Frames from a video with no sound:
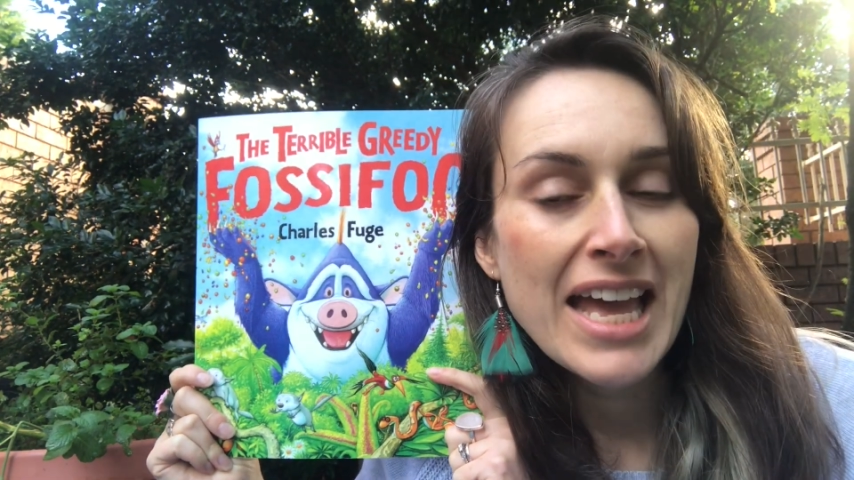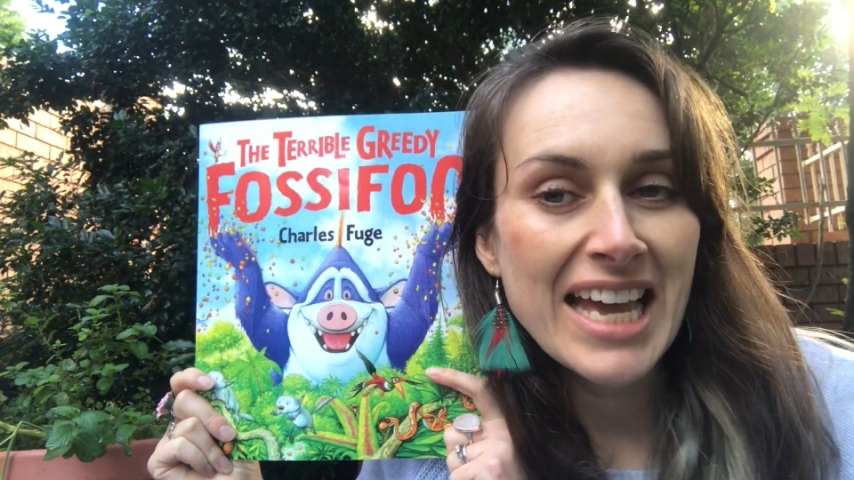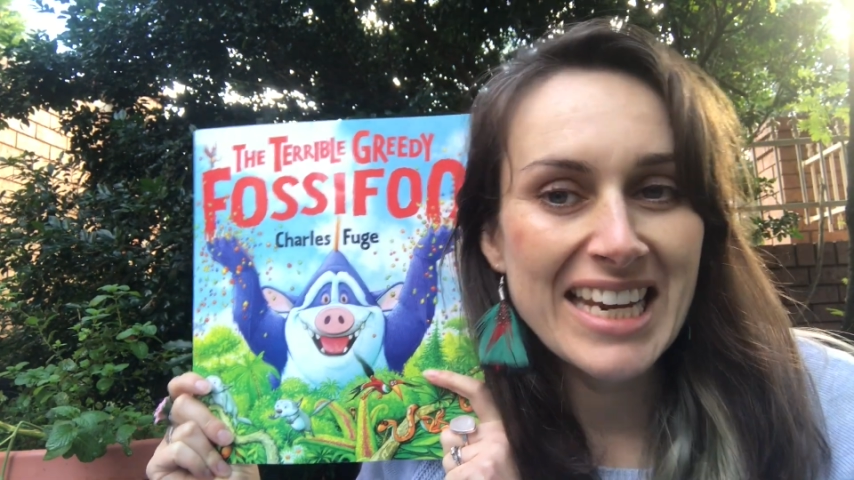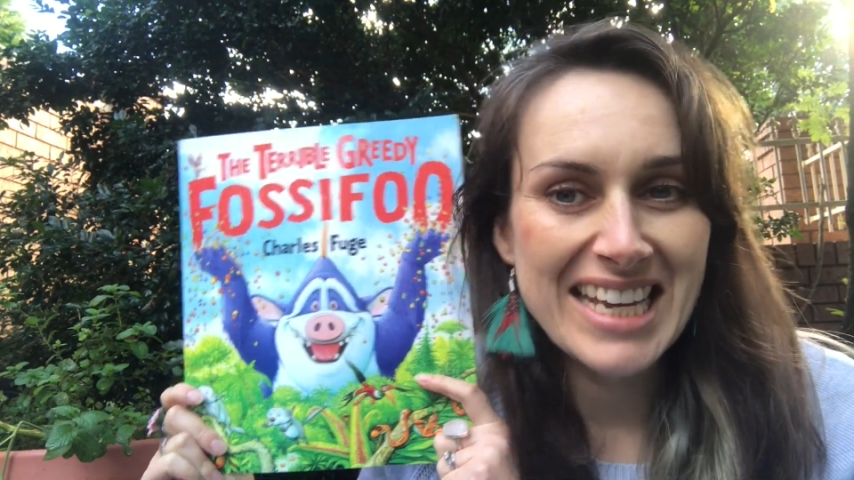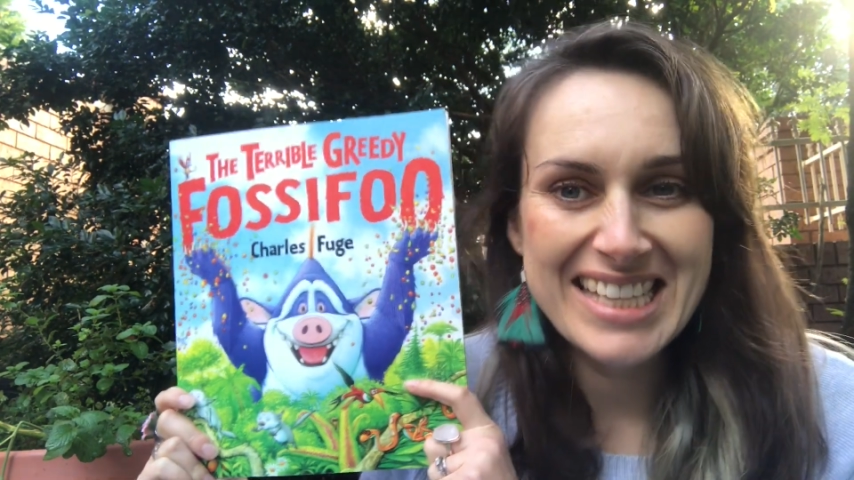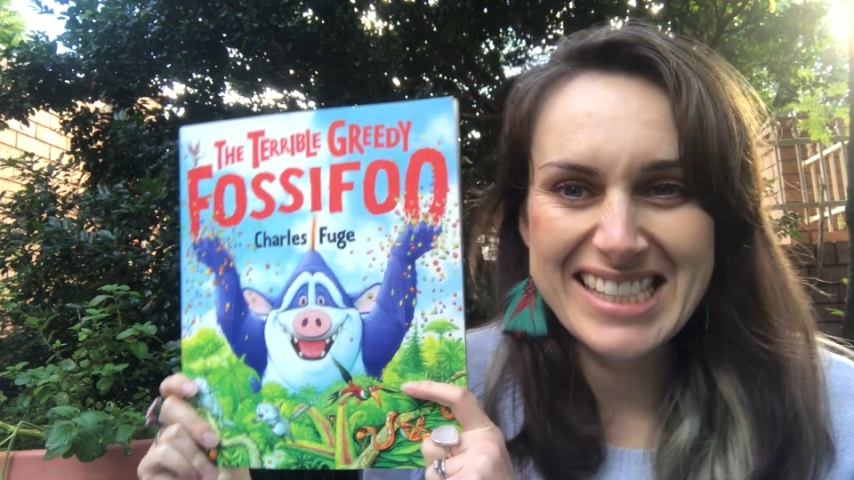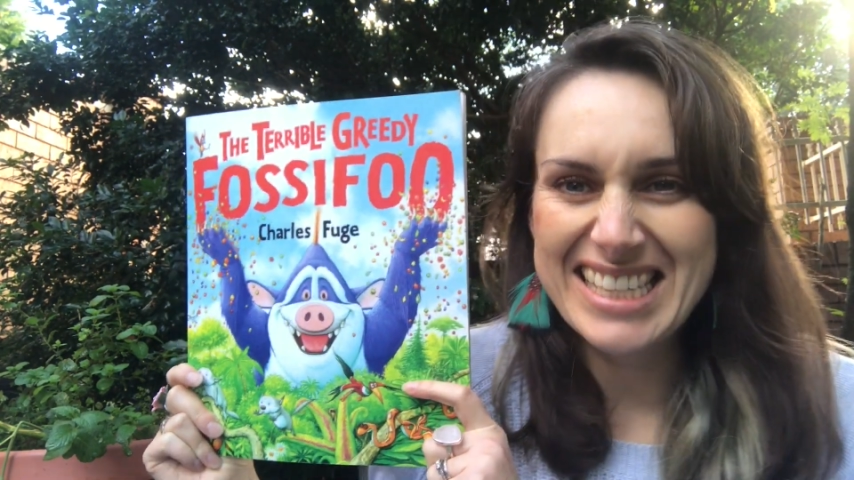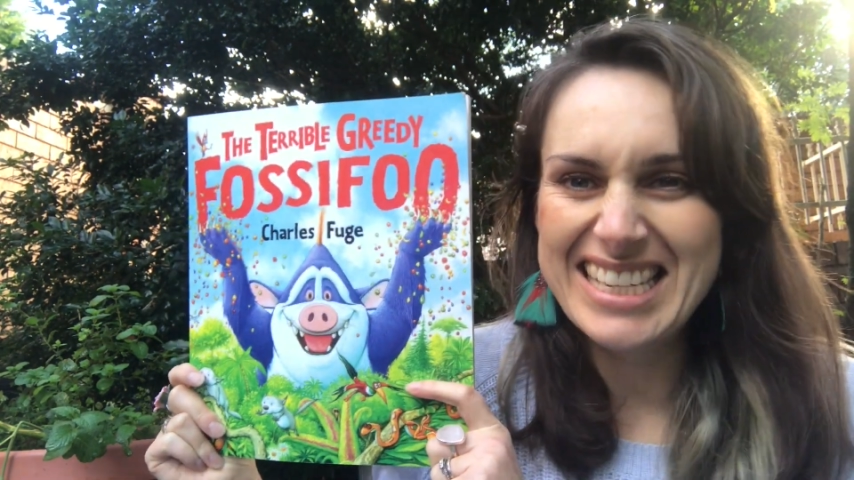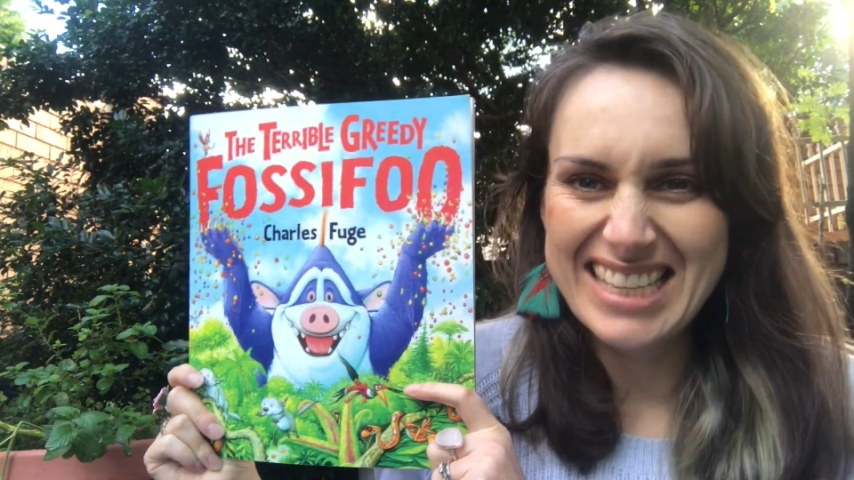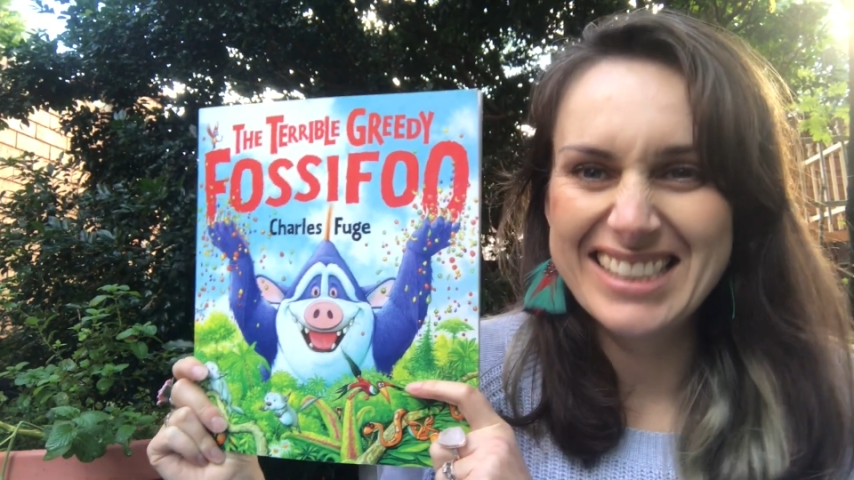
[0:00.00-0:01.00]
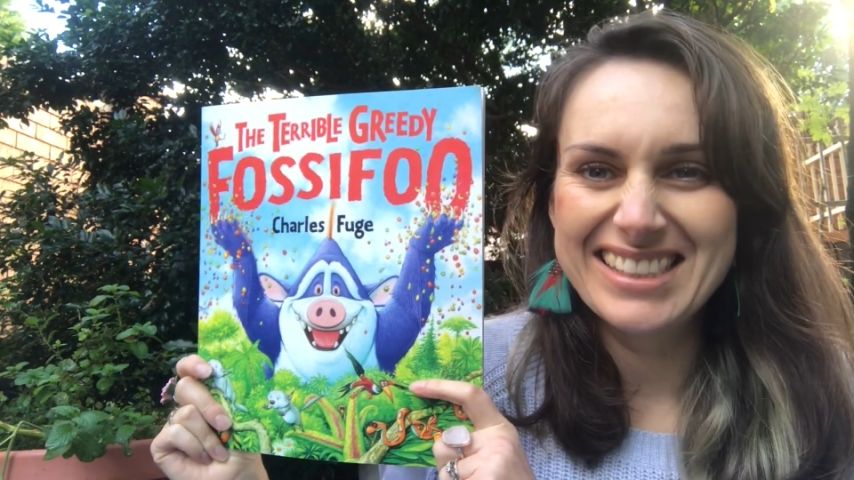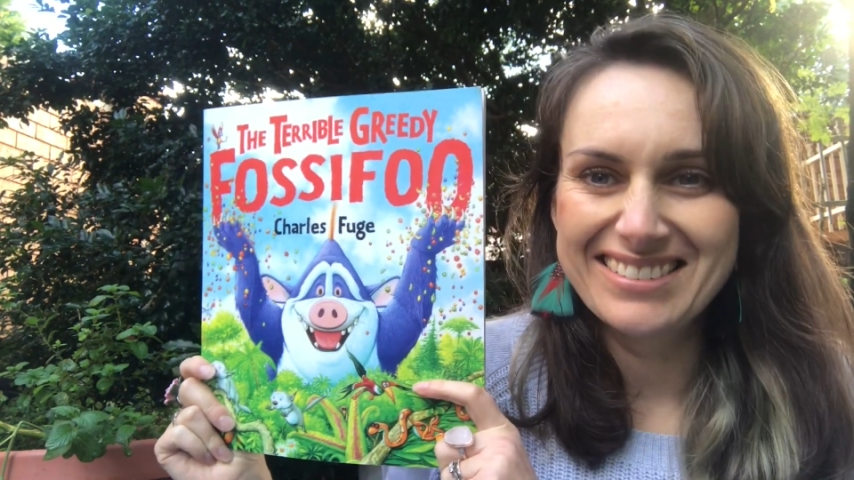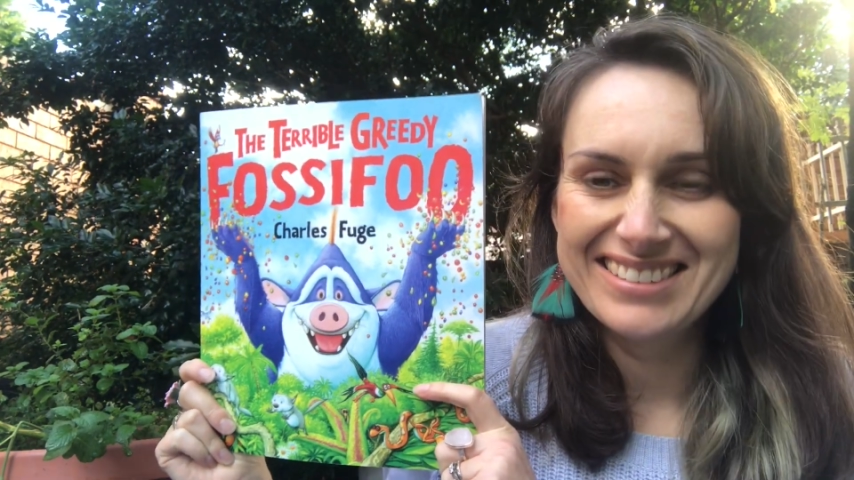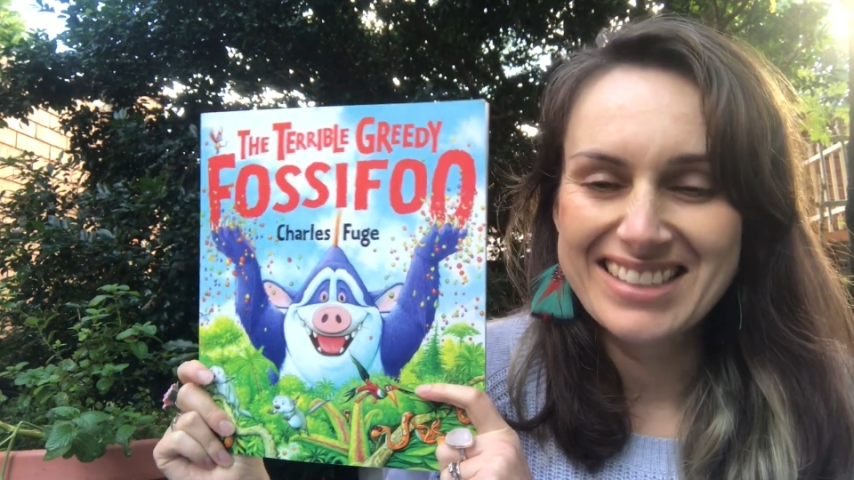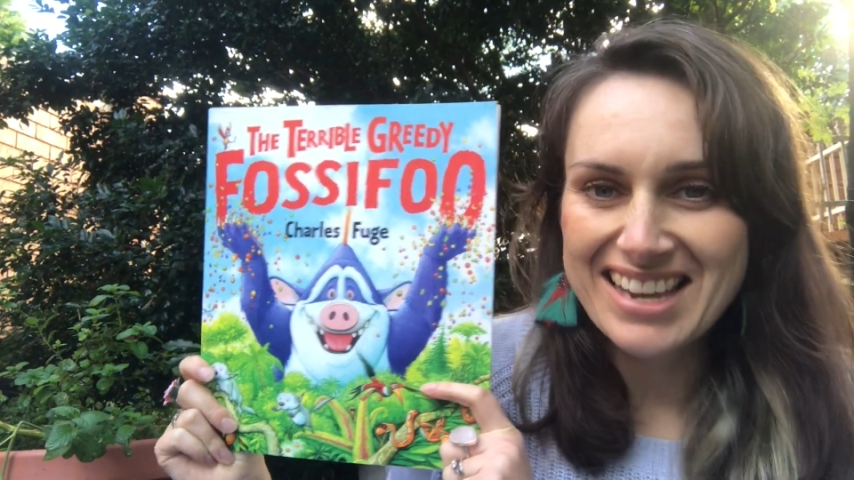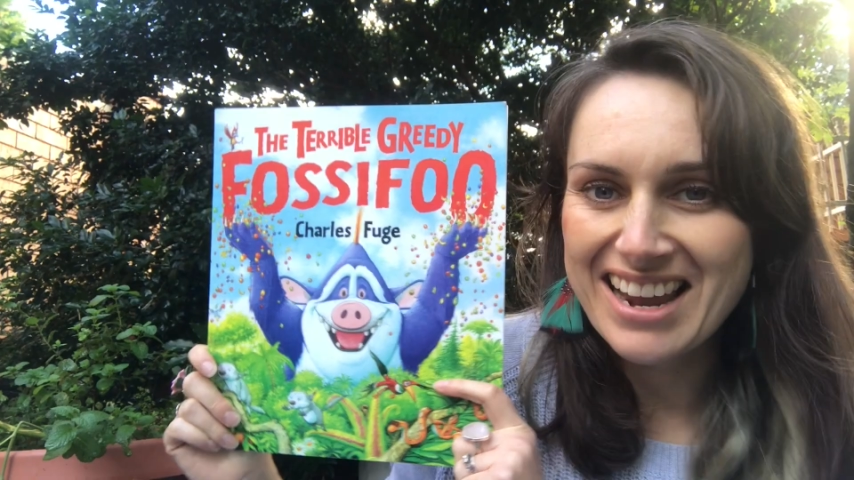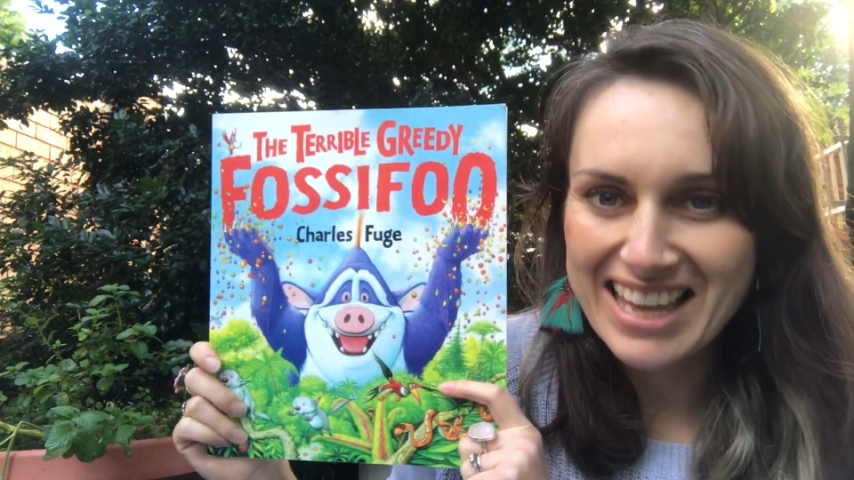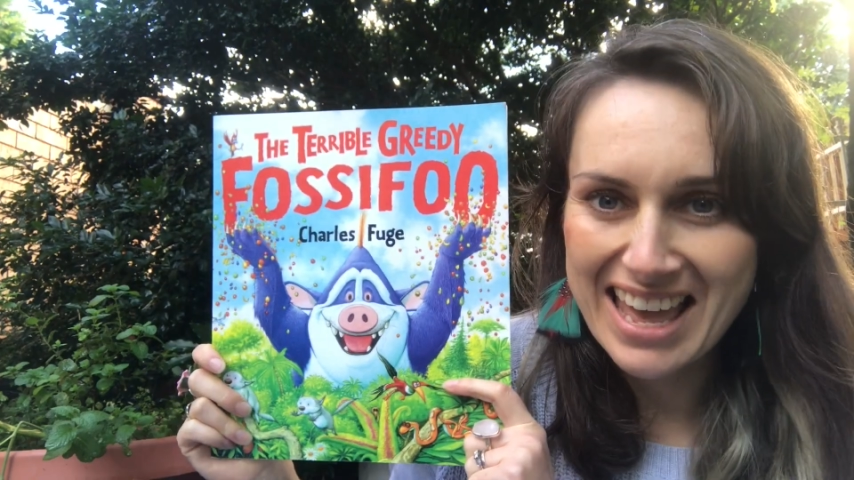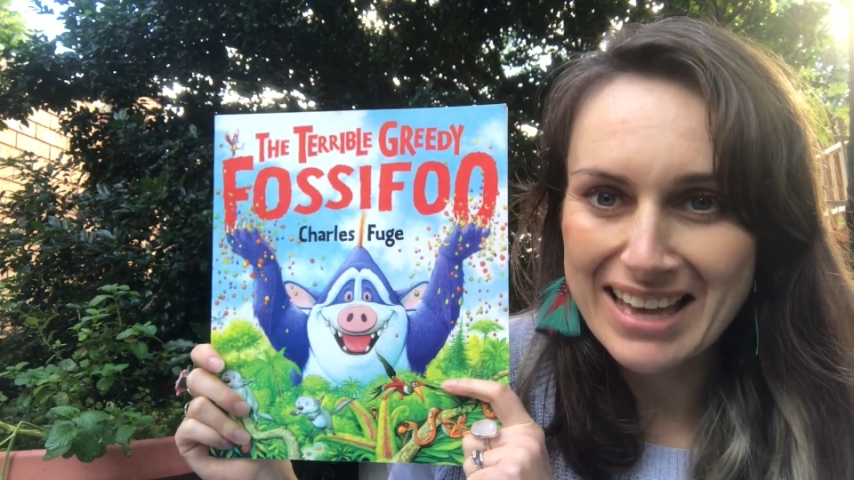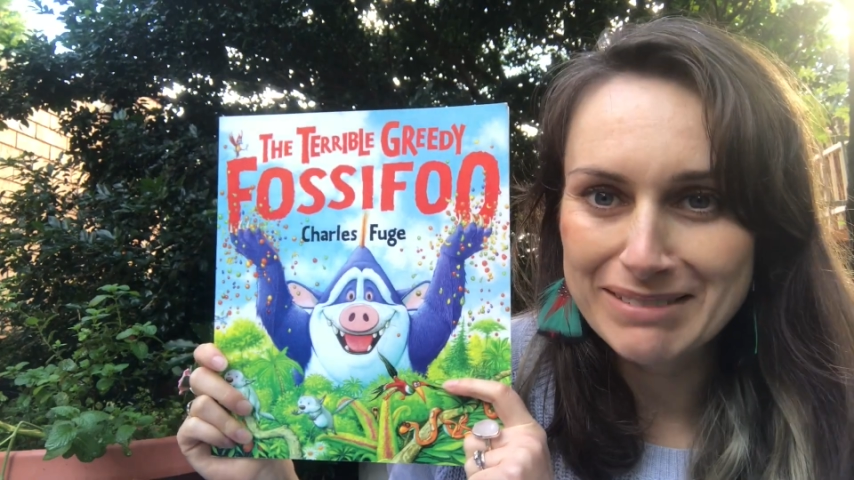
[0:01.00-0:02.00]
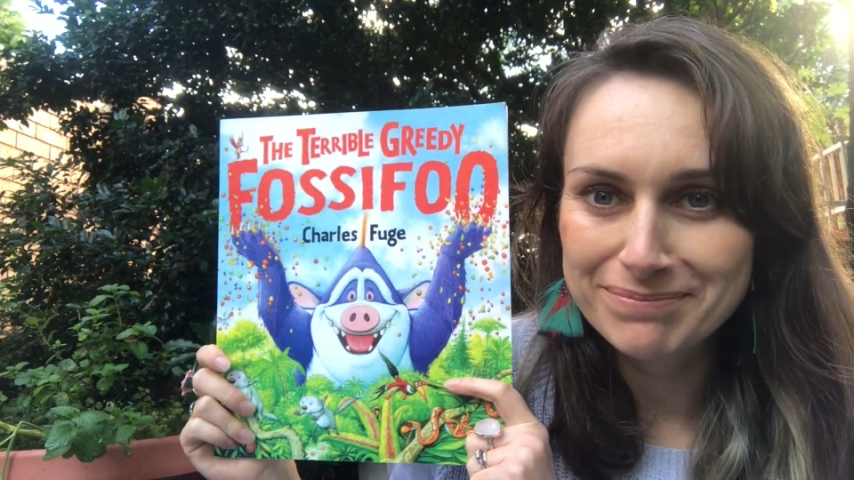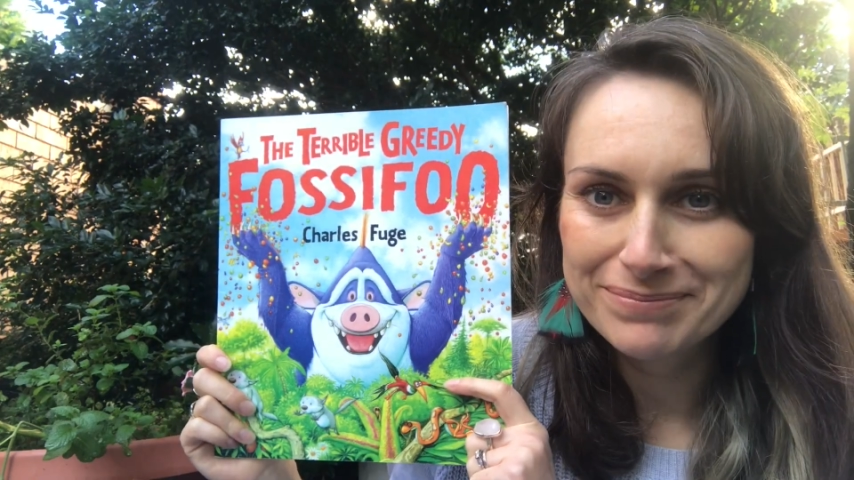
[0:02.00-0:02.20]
and he said yes, that I can.